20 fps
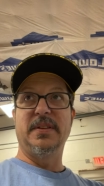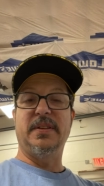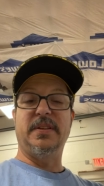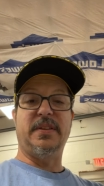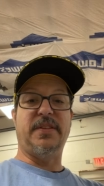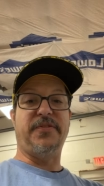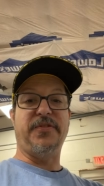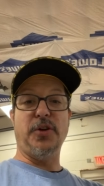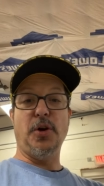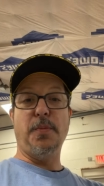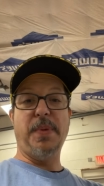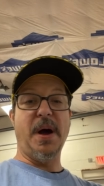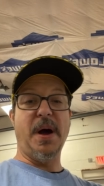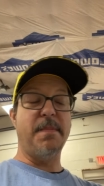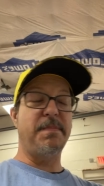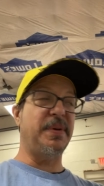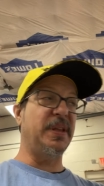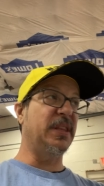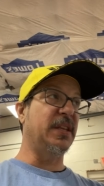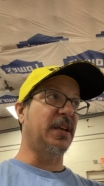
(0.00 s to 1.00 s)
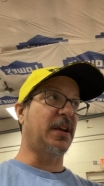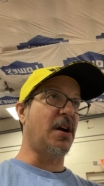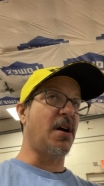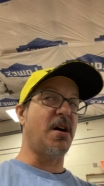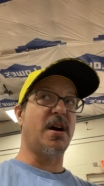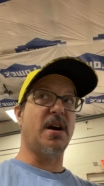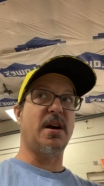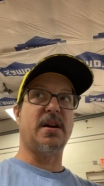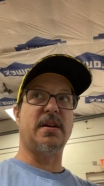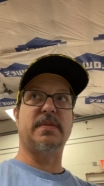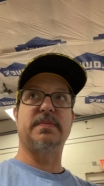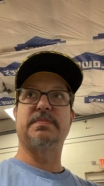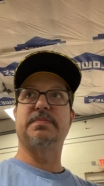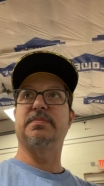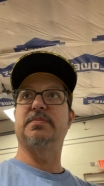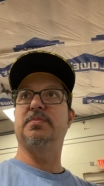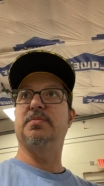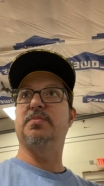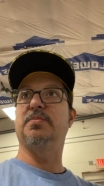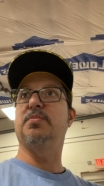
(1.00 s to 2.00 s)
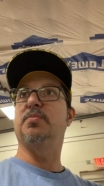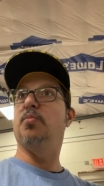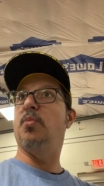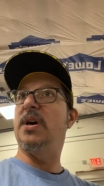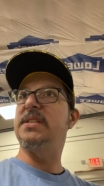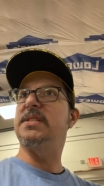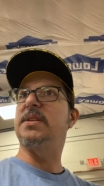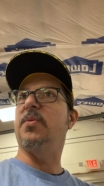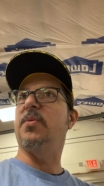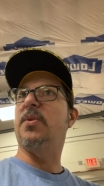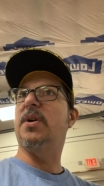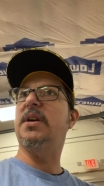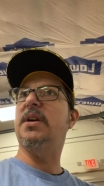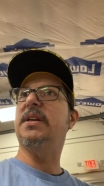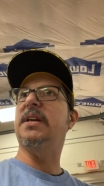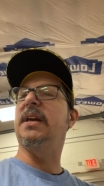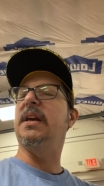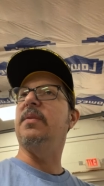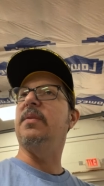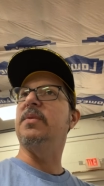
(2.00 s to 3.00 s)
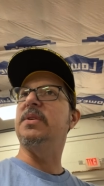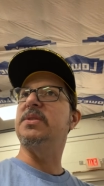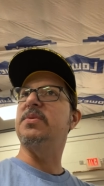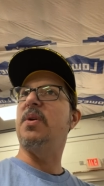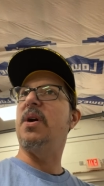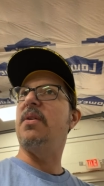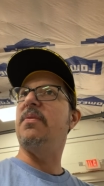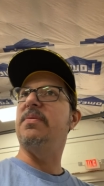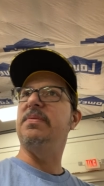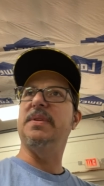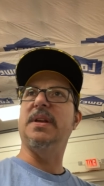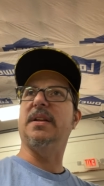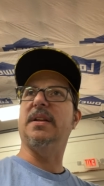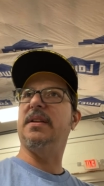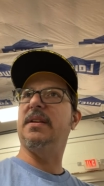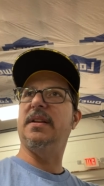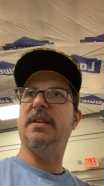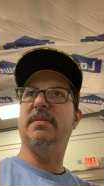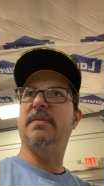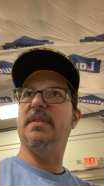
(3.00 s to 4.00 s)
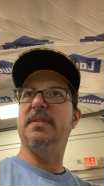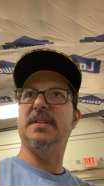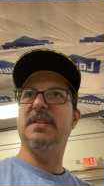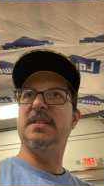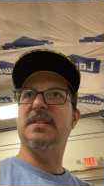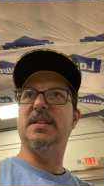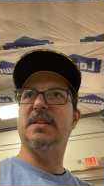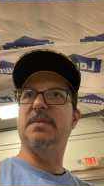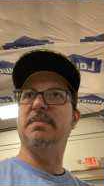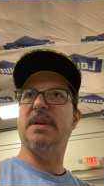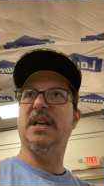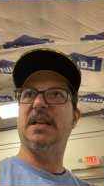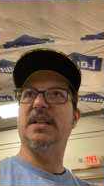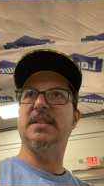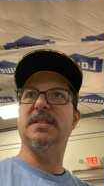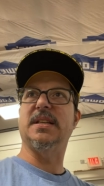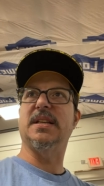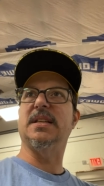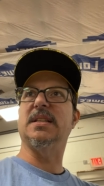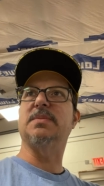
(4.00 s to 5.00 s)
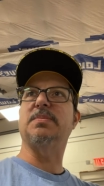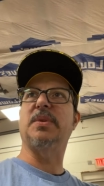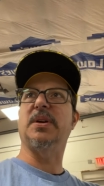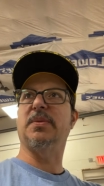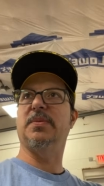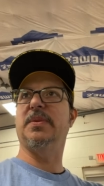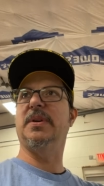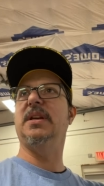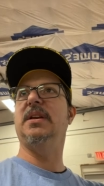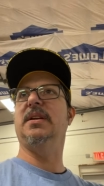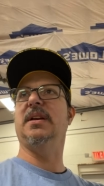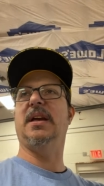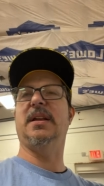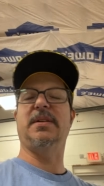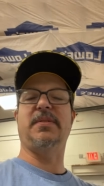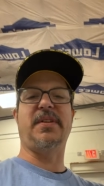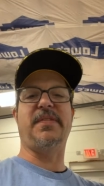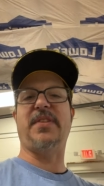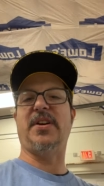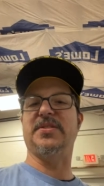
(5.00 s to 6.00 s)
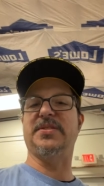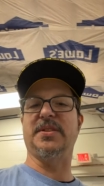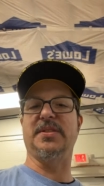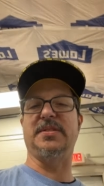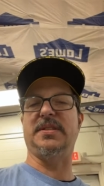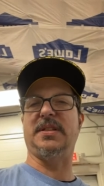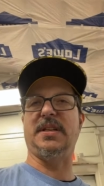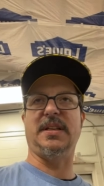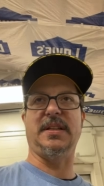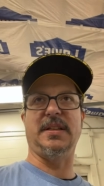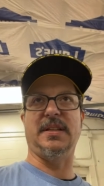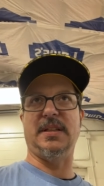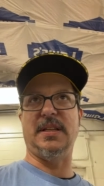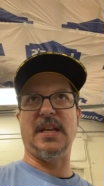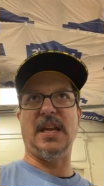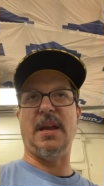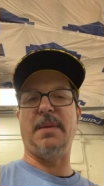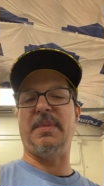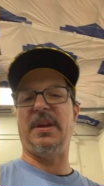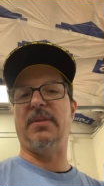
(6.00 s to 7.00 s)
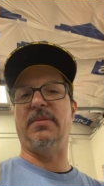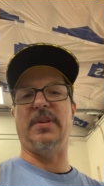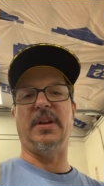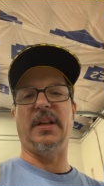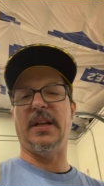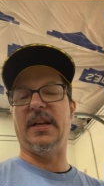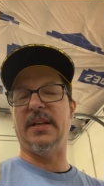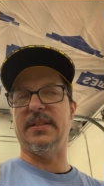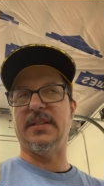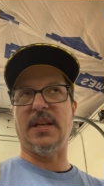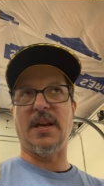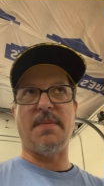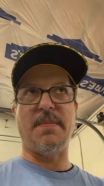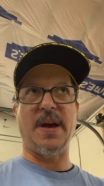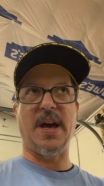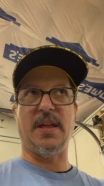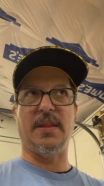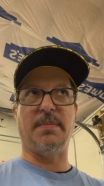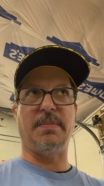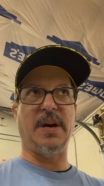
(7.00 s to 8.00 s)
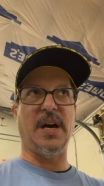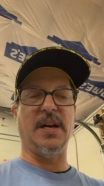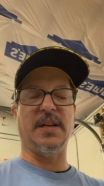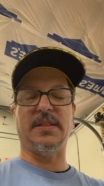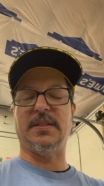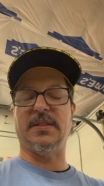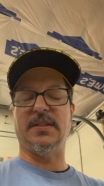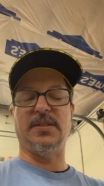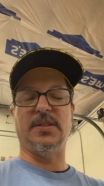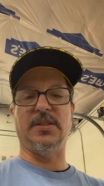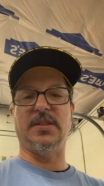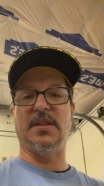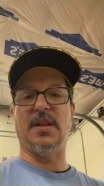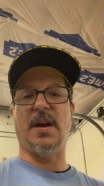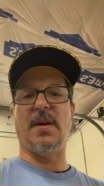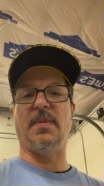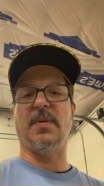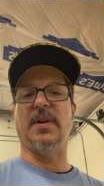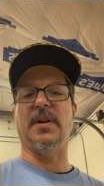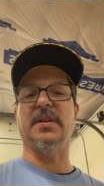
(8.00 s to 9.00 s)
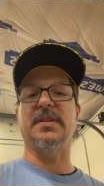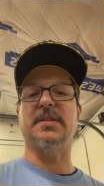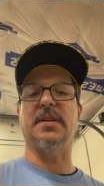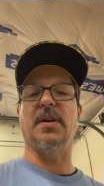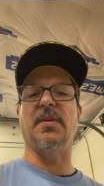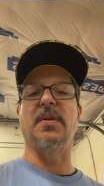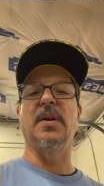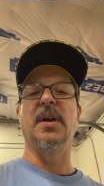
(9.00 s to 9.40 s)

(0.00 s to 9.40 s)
the fuel pump in the car wasn't working with 12. No, this didn't make any sense. But I've also seen DME relays come out of the box and just not work. So